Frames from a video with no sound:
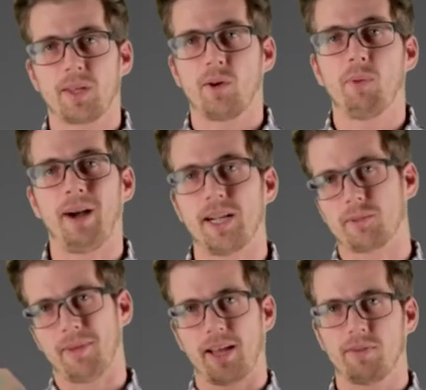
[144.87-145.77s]
you know buy
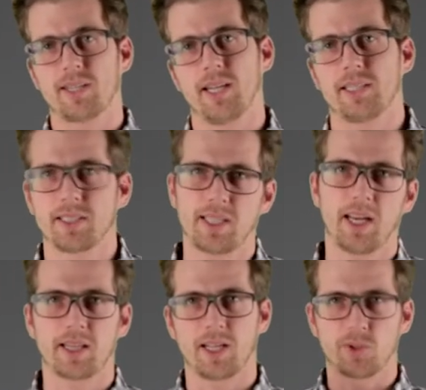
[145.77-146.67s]
some advertising
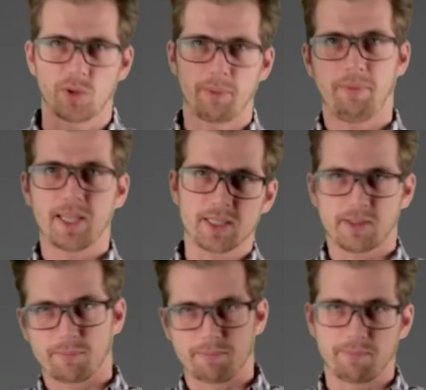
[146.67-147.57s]
saying that you're the biggest
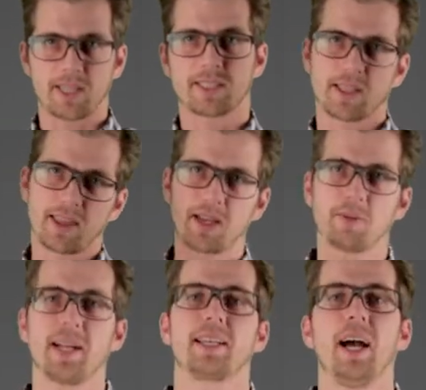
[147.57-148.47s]
buzzing thing
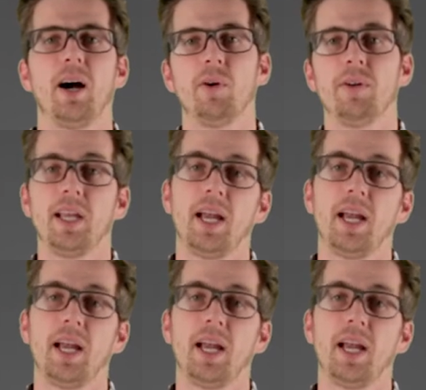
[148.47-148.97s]
right now.